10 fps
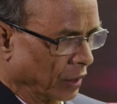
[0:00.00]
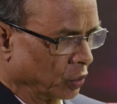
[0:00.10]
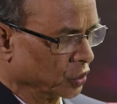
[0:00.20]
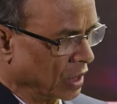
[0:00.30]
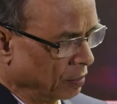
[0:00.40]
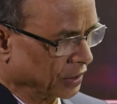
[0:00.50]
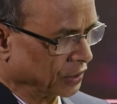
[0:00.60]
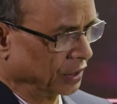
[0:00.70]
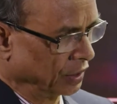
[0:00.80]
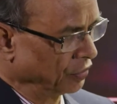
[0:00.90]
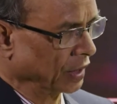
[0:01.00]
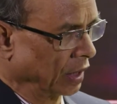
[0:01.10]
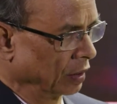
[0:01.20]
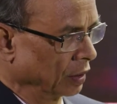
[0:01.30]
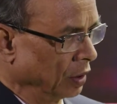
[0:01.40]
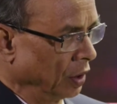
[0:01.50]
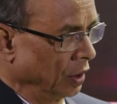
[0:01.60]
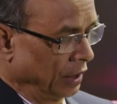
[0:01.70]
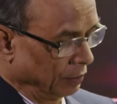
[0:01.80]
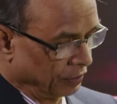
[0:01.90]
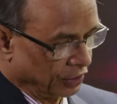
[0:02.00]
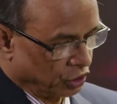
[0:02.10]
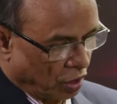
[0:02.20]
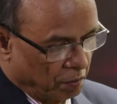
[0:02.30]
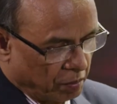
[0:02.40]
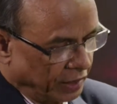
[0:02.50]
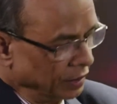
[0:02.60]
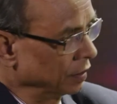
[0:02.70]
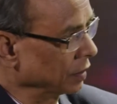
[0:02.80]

to some extent difficult if there is combined